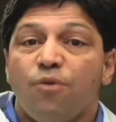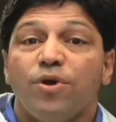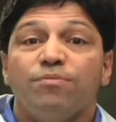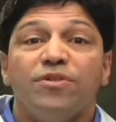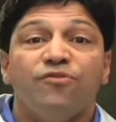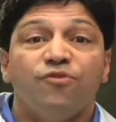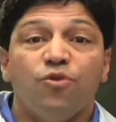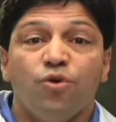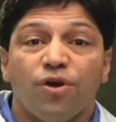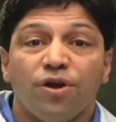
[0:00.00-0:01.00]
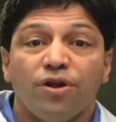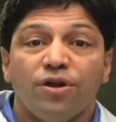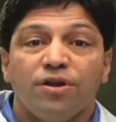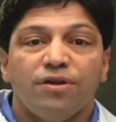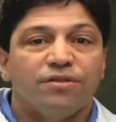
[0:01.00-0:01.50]
when before
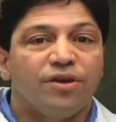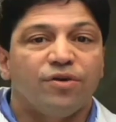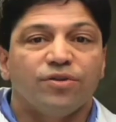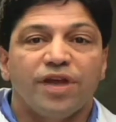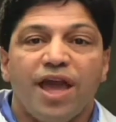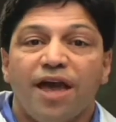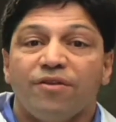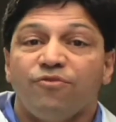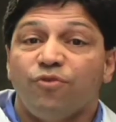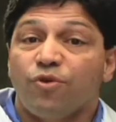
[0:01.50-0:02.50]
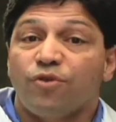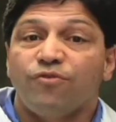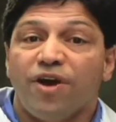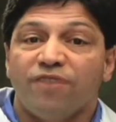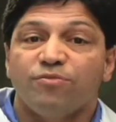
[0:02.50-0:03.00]
they only had 4 or
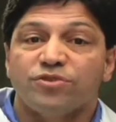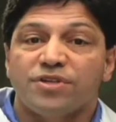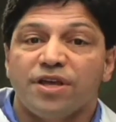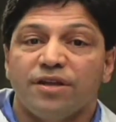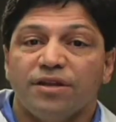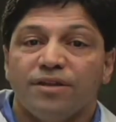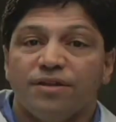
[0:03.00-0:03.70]
5 percent.